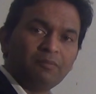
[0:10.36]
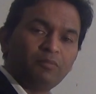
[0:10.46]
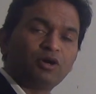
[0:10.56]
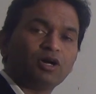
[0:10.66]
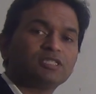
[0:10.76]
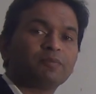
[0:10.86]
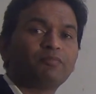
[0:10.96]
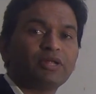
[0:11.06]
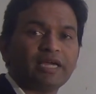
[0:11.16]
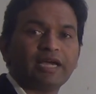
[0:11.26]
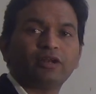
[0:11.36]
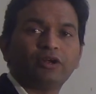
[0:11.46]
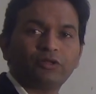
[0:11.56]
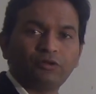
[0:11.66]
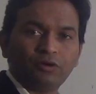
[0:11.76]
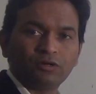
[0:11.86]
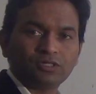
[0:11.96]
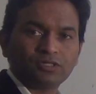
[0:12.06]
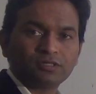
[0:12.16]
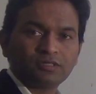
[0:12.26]
because the preganglionic
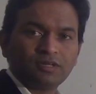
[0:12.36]
neurons